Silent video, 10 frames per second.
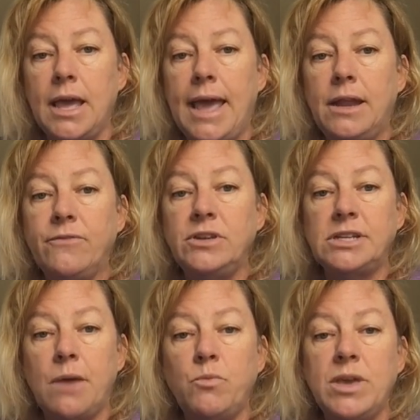And every
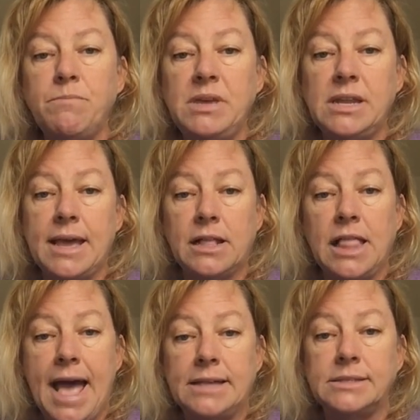time we meet at
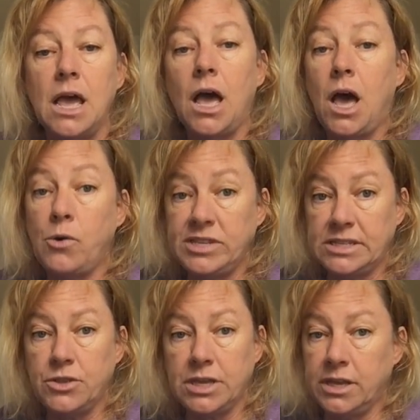class, I always
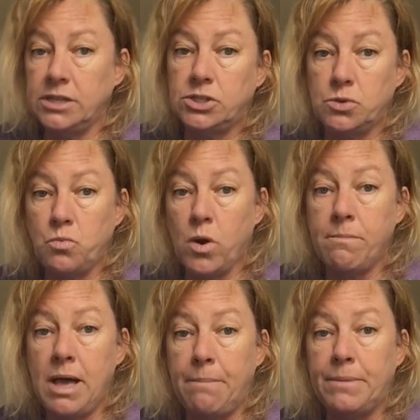tell the kids to
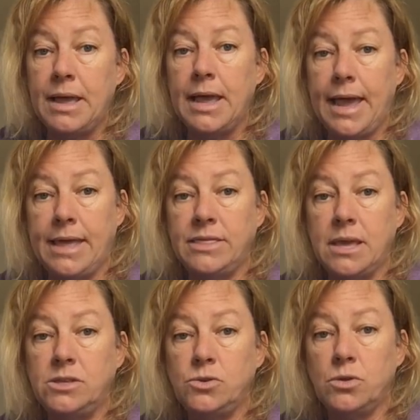warm up, and
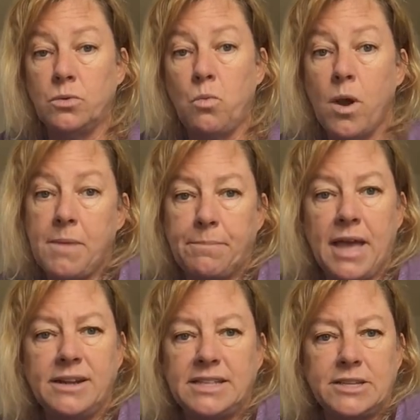they do their warm-up
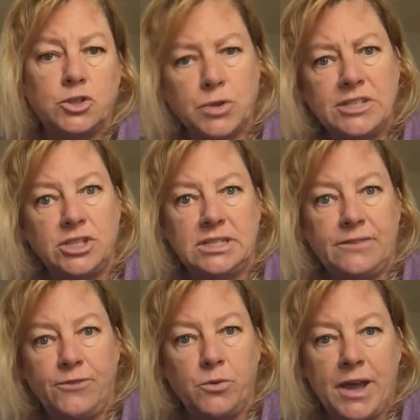kind of like stretches
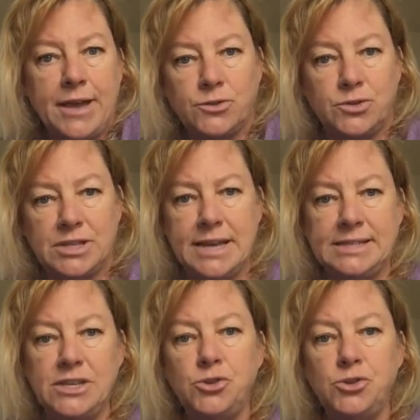if you were exercising.